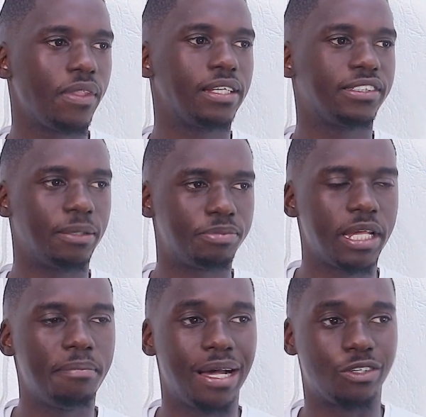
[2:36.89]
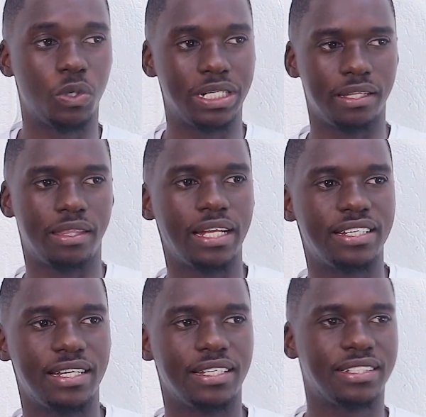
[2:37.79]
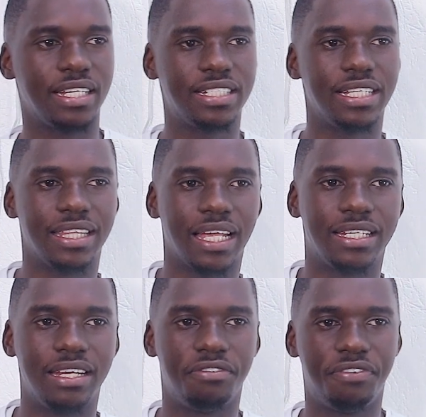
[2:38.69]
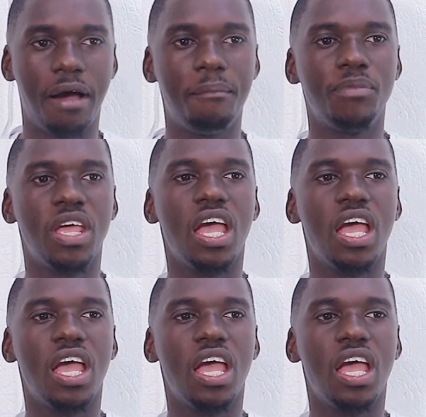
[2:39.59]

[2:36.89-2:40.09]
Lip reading: September 23rd, stating that the firm